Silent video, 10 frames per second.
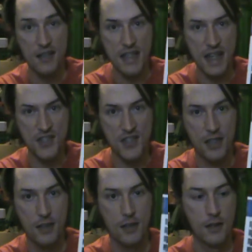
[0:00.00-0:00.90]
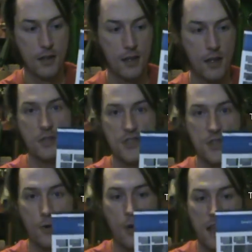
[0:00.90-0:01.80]
disc
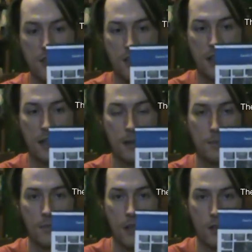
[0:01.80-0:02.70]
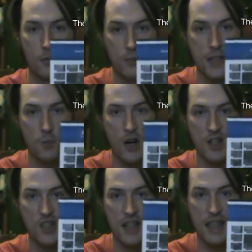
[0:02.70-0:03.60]
so I could
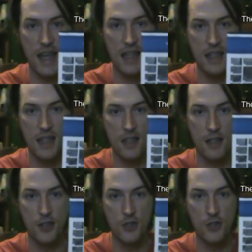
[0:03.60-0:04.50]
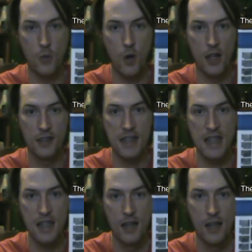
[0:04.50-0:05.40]
re-watch it again in good quality.